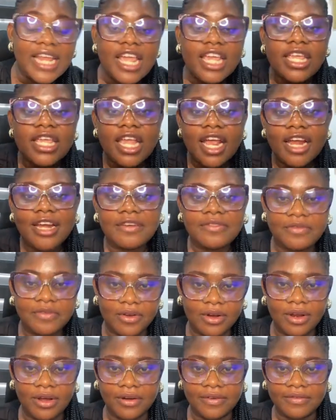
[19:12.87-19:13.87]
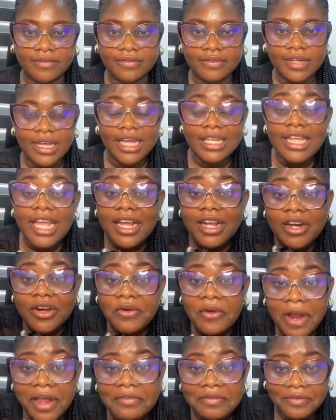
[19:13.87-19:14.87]
They yearn for love. They
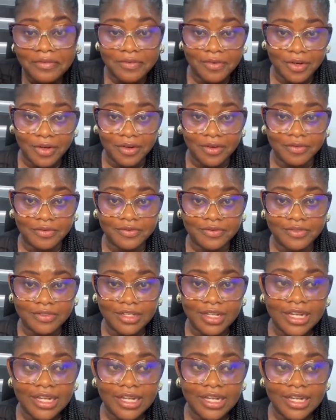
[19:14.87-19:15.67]
crave for love.